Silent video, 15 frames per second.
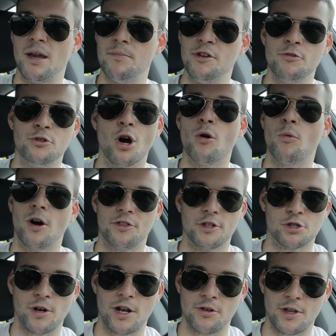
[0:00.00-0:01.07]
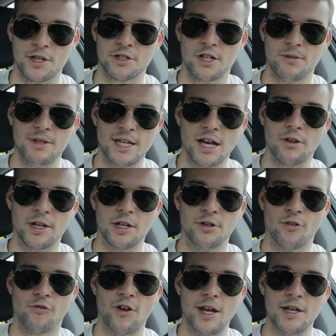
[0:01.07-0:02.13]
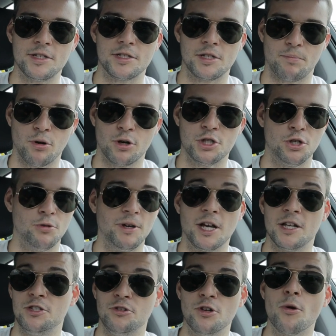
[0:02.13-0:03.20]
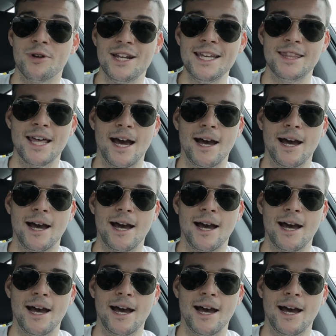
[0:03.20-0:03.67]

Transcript: Maybe you don't want the trainer that's going to be yelling in your face to push you because you don't need